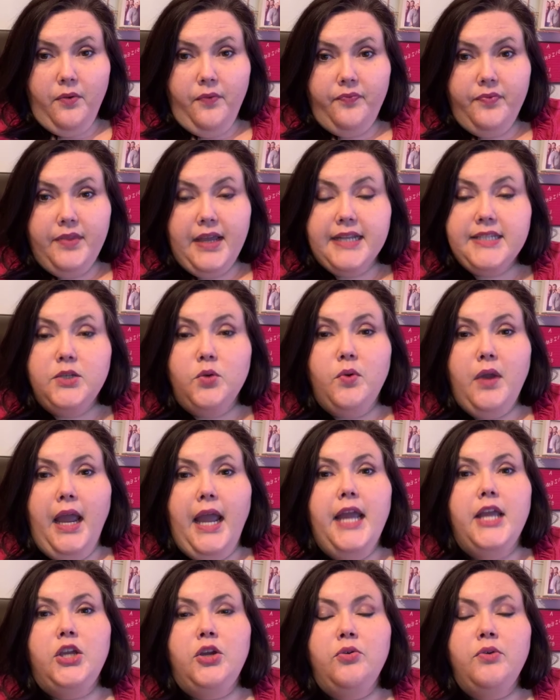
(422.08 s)
That's
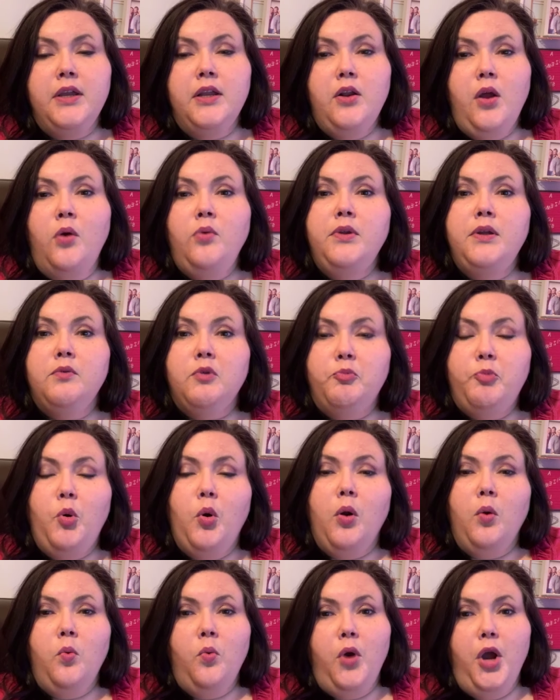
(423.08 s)
okay. You can only
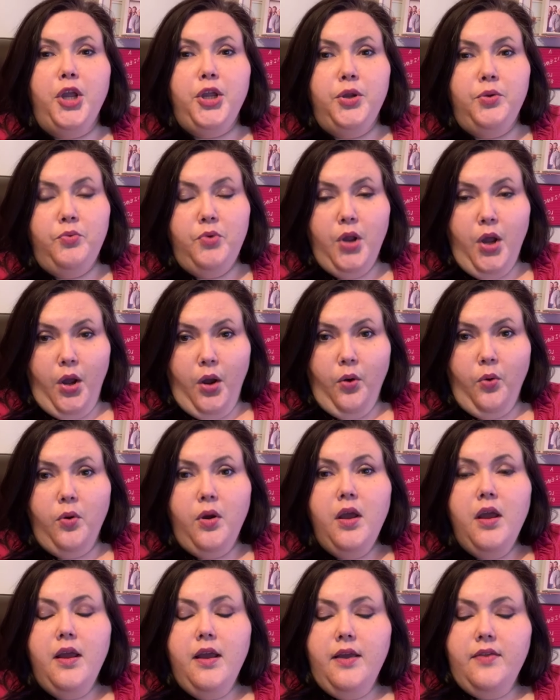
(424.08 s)
report what you know.
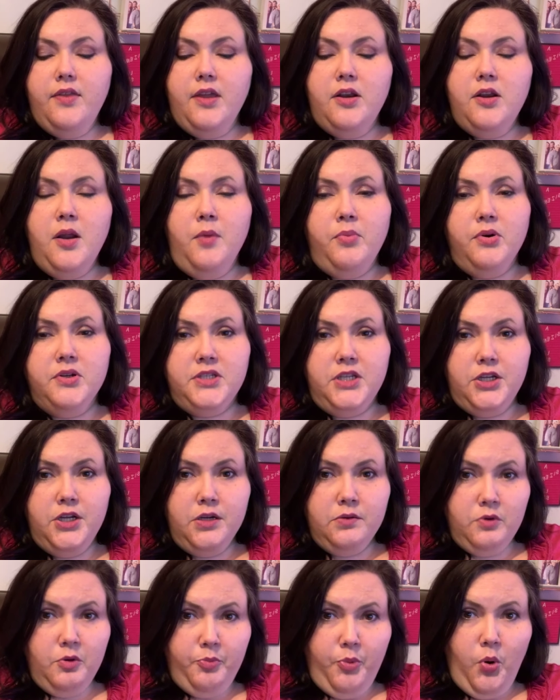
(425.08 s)
The numbers that
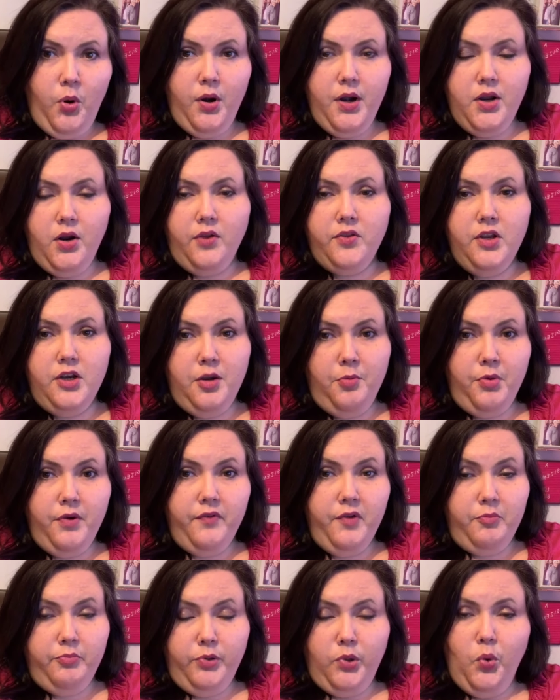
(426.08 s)
you're reporting are the number of
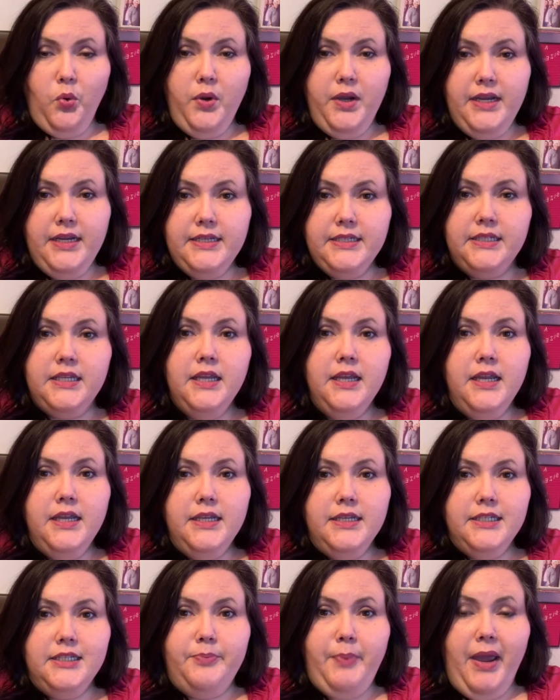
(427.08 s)
employees,
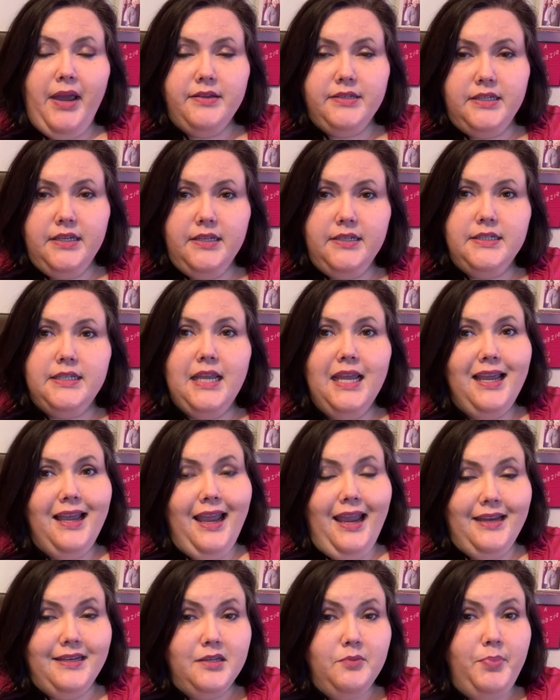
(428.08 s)
spouses,
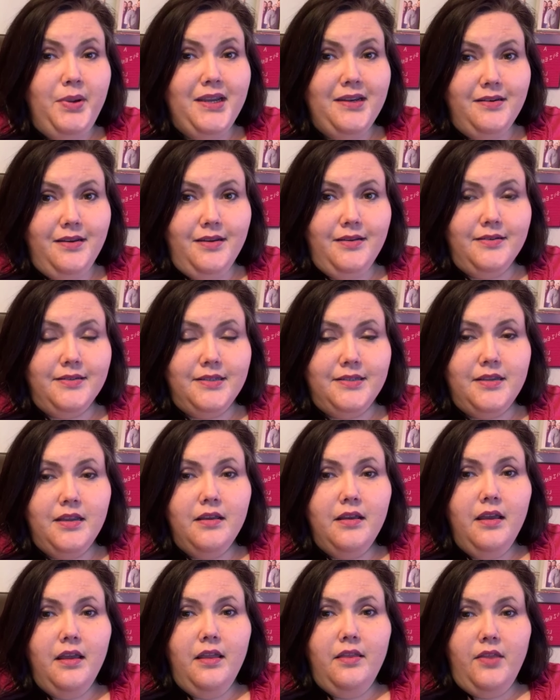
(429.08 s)
and dependents
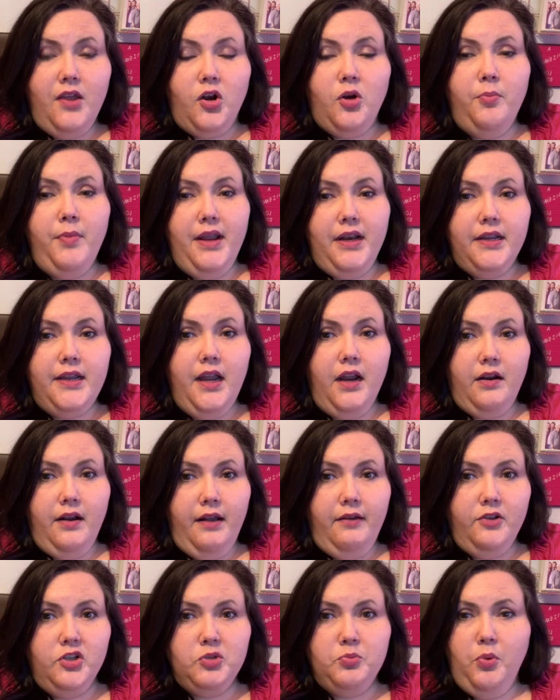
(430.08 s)
that are Medicare
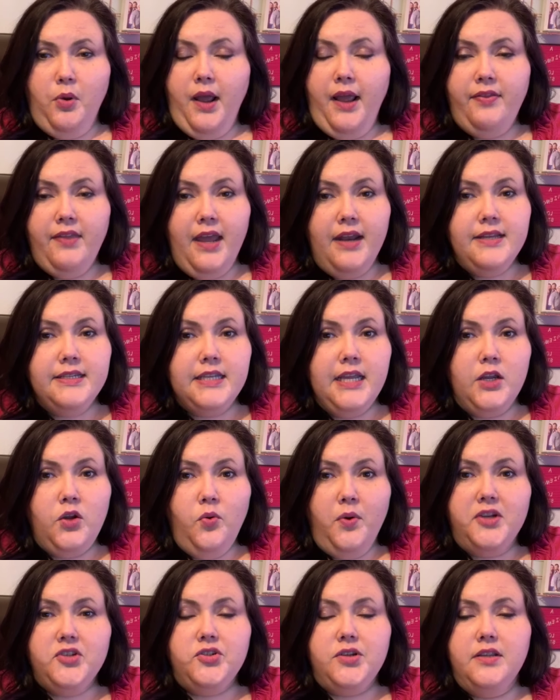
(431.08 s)
eligible. And that is a
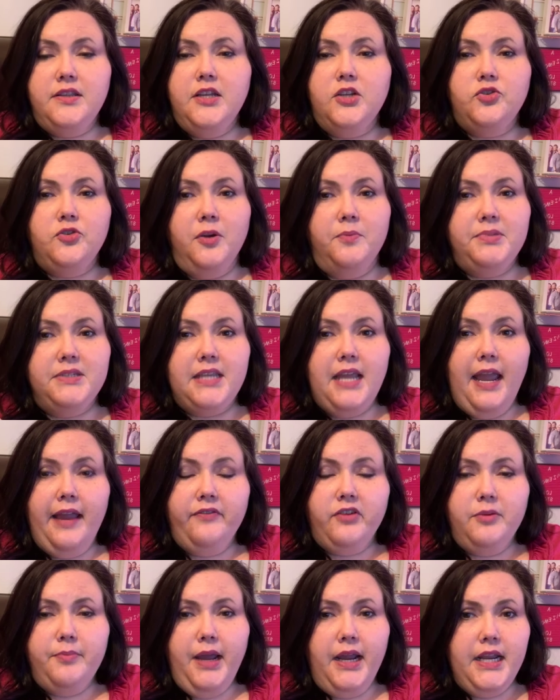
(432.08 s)
question that trips
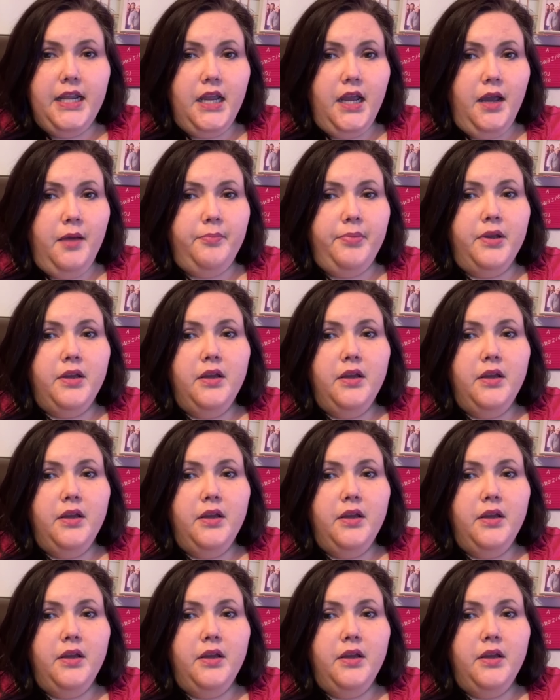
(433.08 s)
everybody up.